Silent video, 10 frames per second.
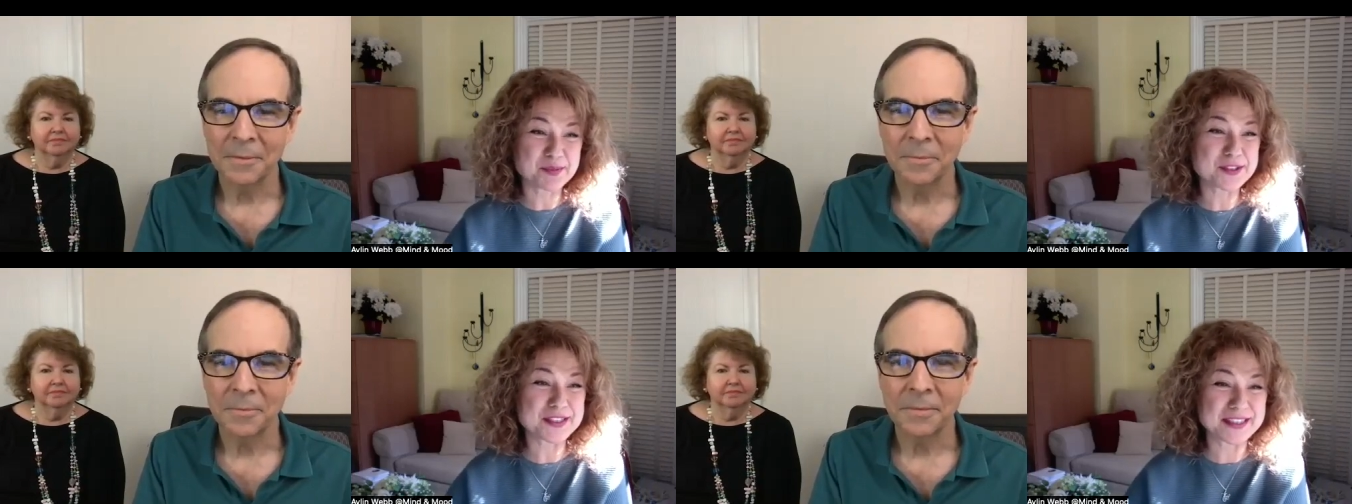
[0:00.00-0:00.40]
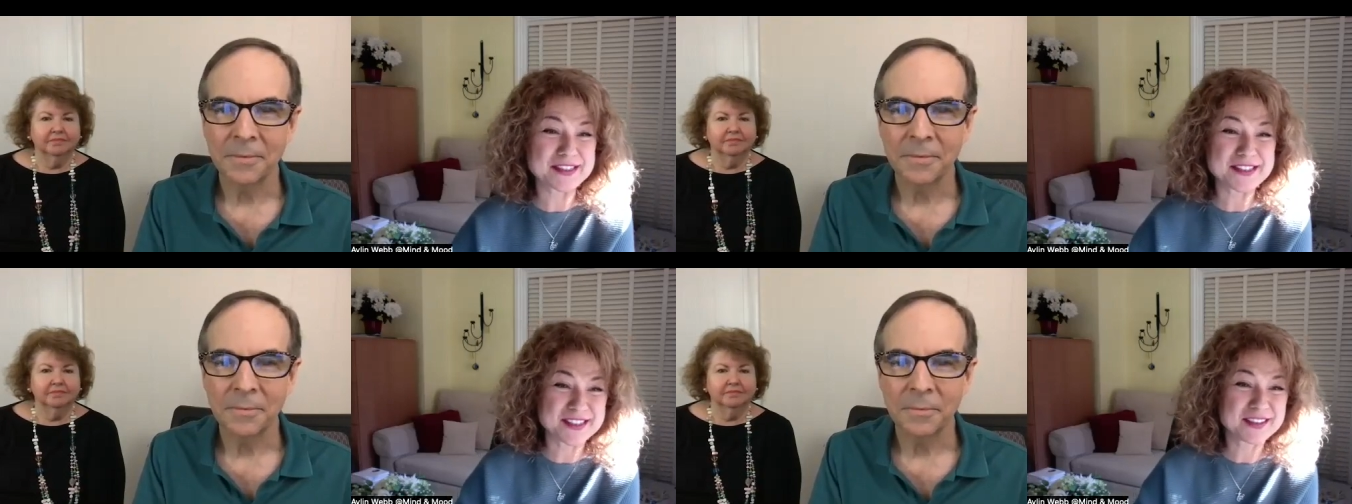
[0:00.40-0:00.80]
Speaker 1: putting
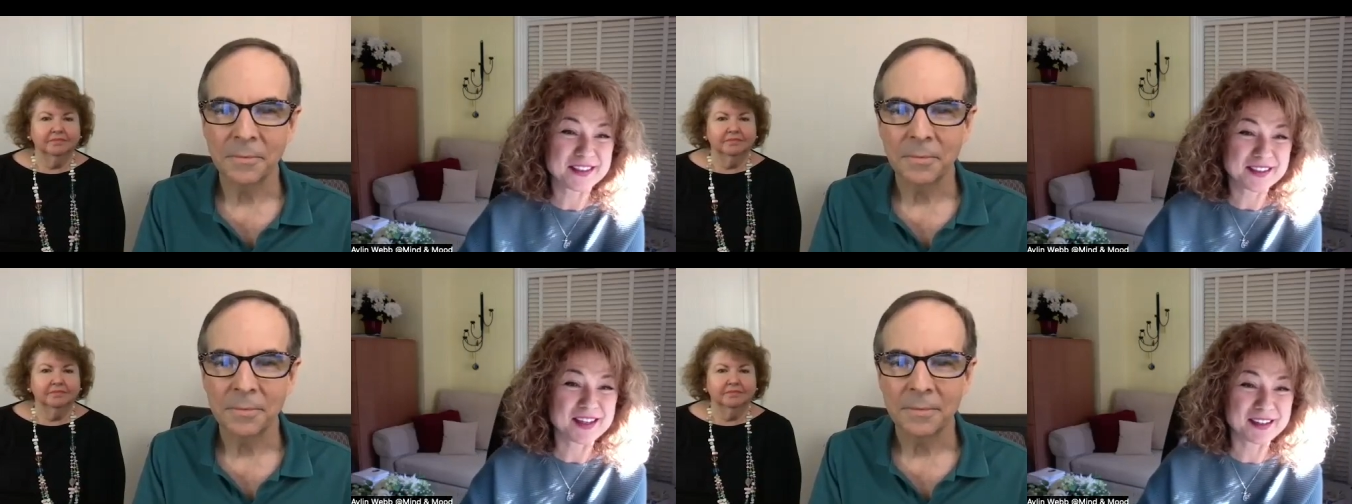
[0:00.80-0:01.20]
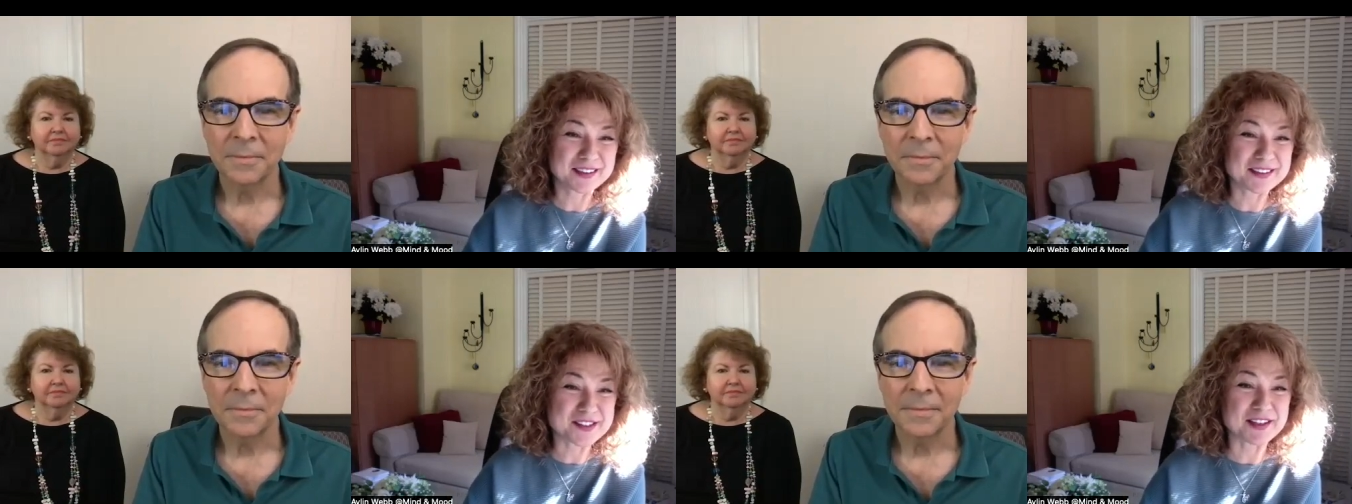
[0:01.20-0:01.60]
it
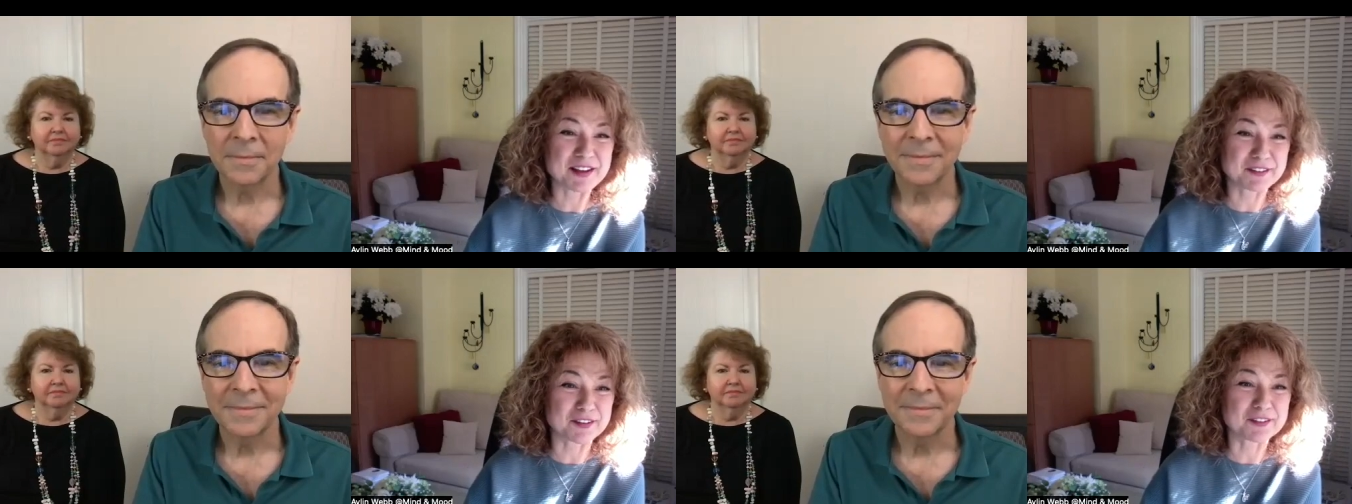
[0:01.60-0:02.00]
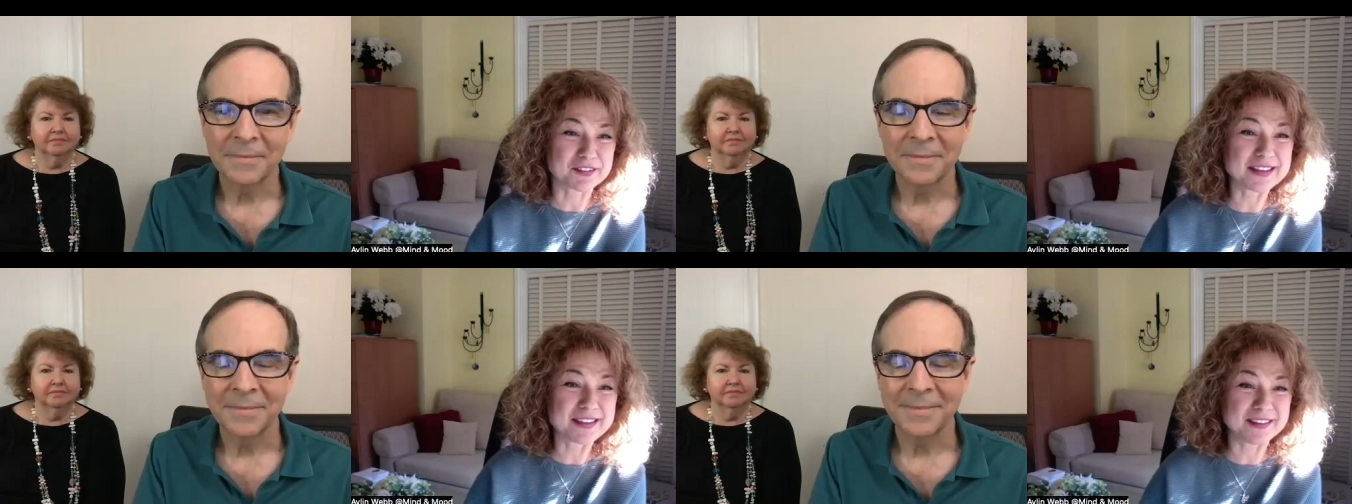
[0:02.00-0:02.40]
uh, together,
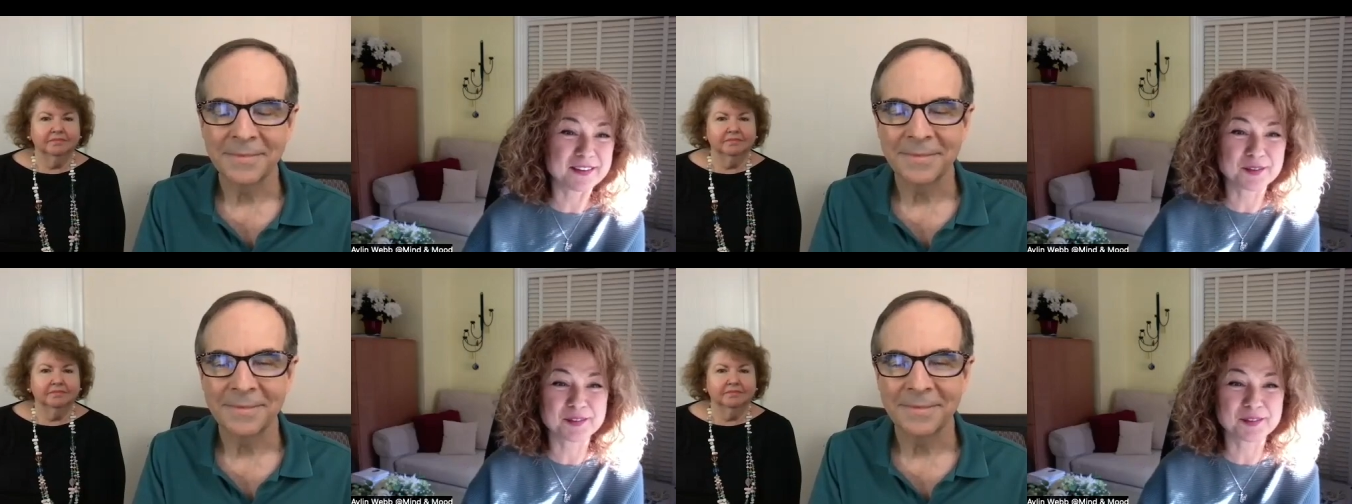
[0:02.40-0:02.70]
really.